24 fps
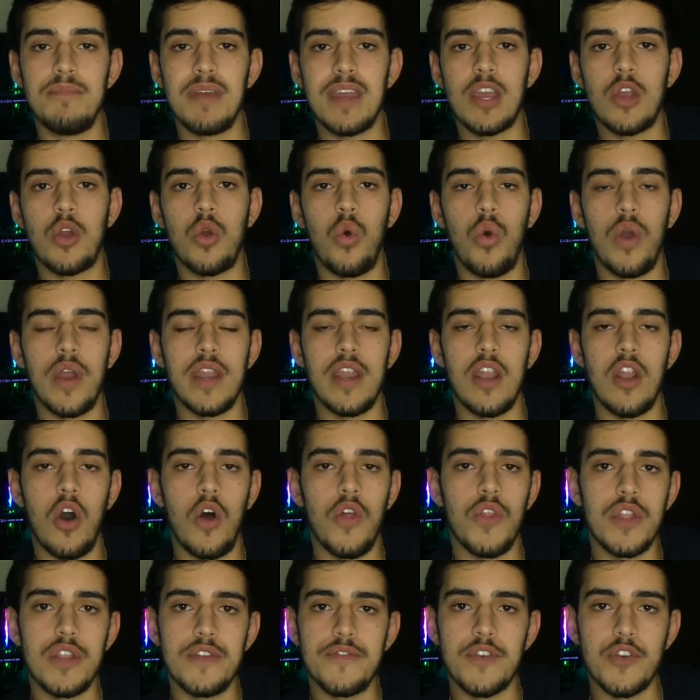Bitcoin and
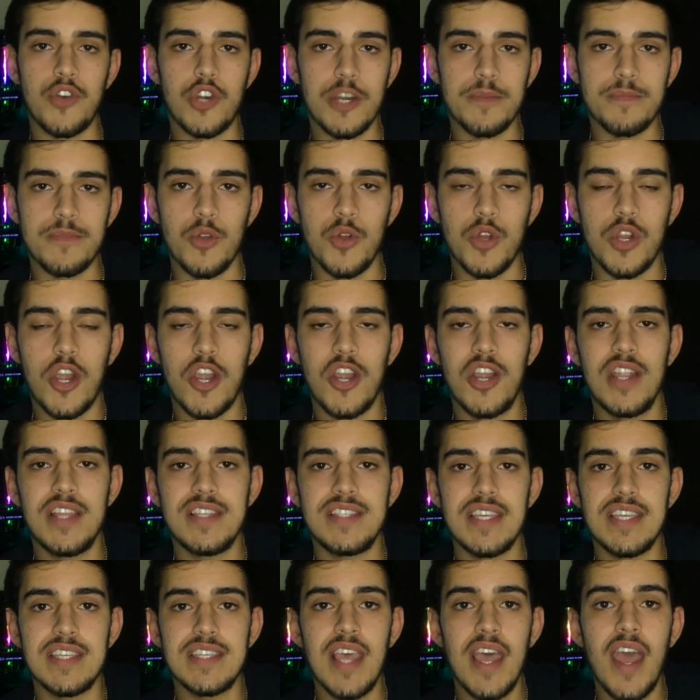all the different
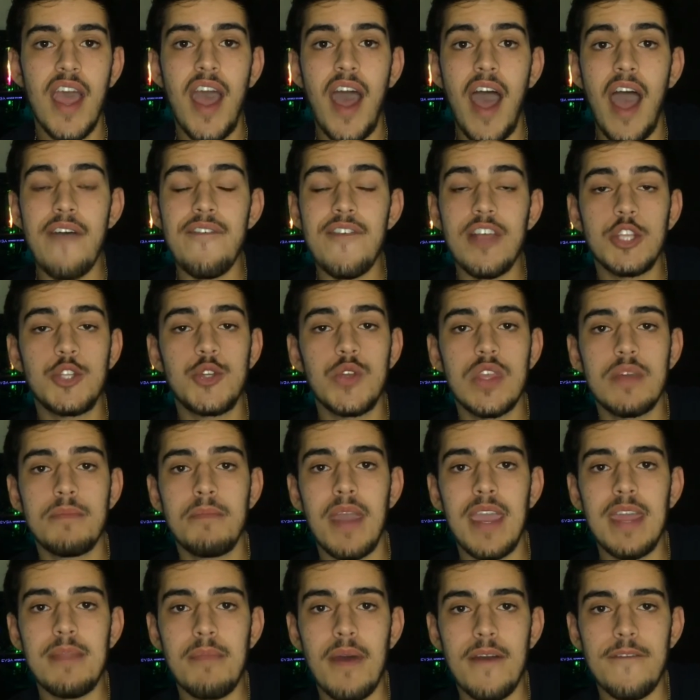cryptocurrencies, I eventually
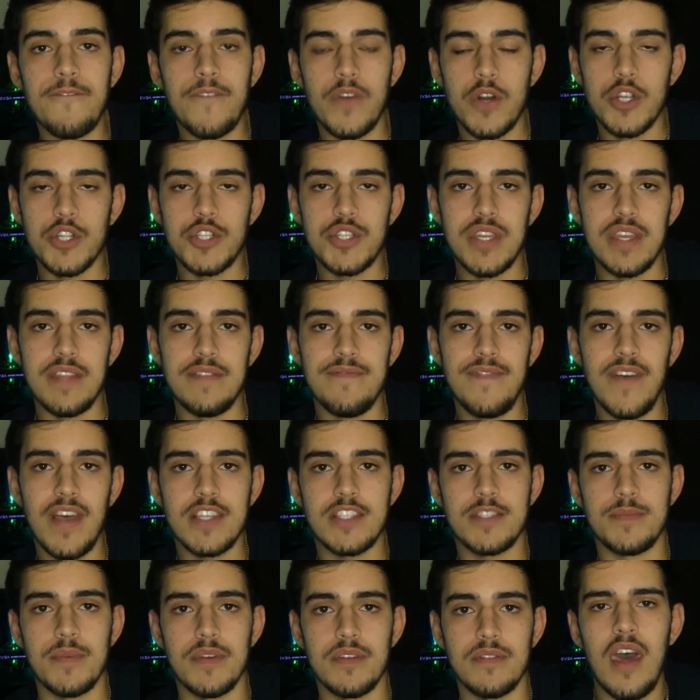made my first
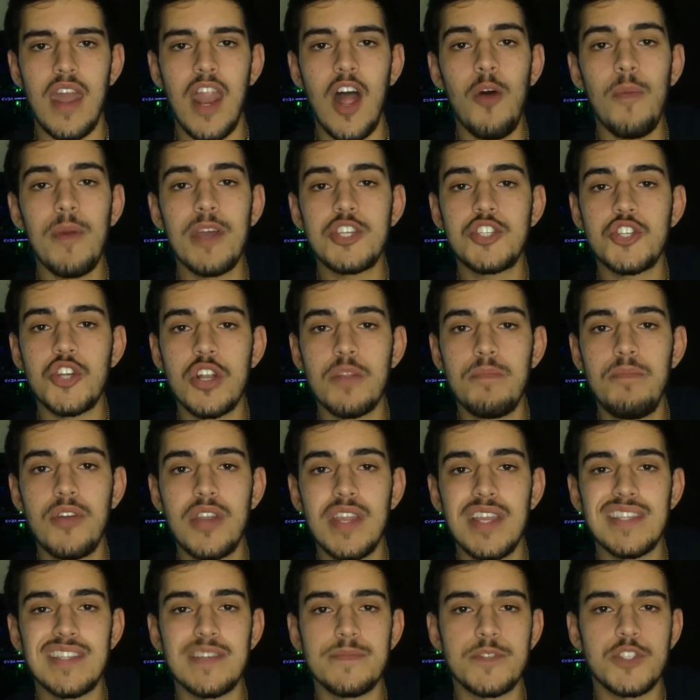investment. And I'll make sure to put
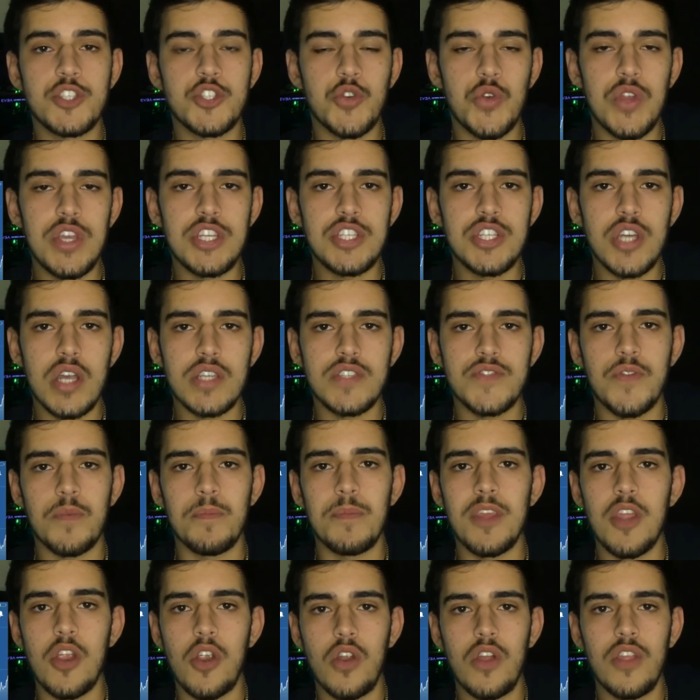in some screenshots from
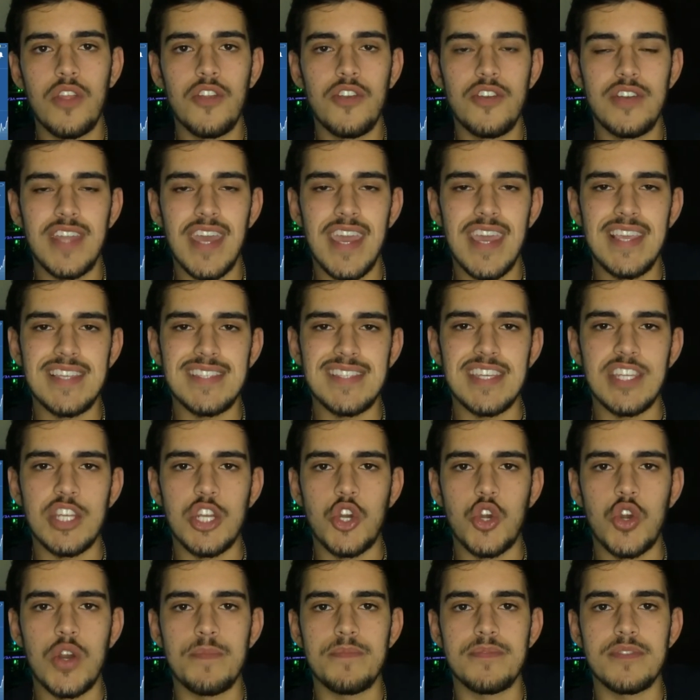the earlier days in
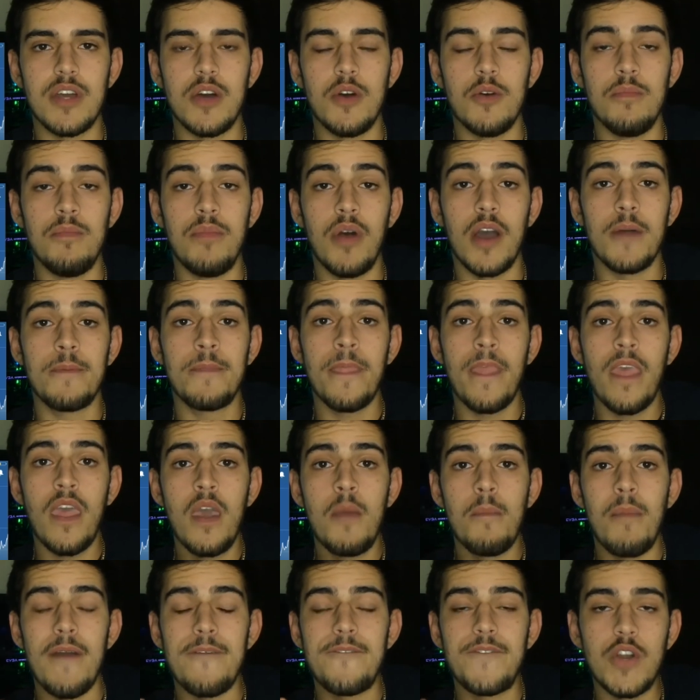crypto, but
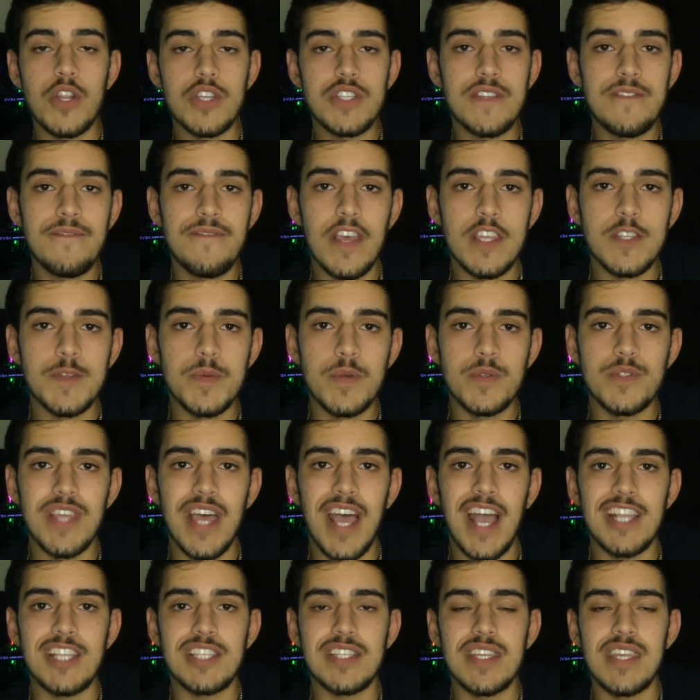my first investment was
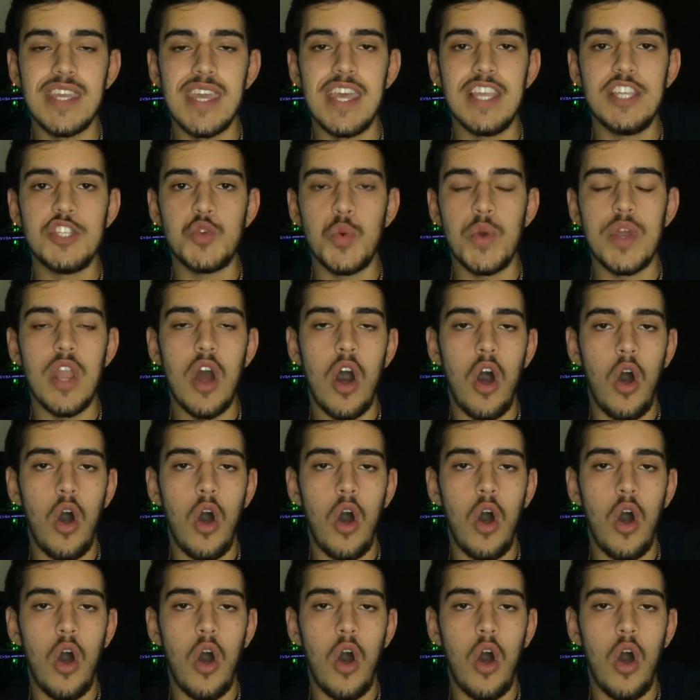actually into an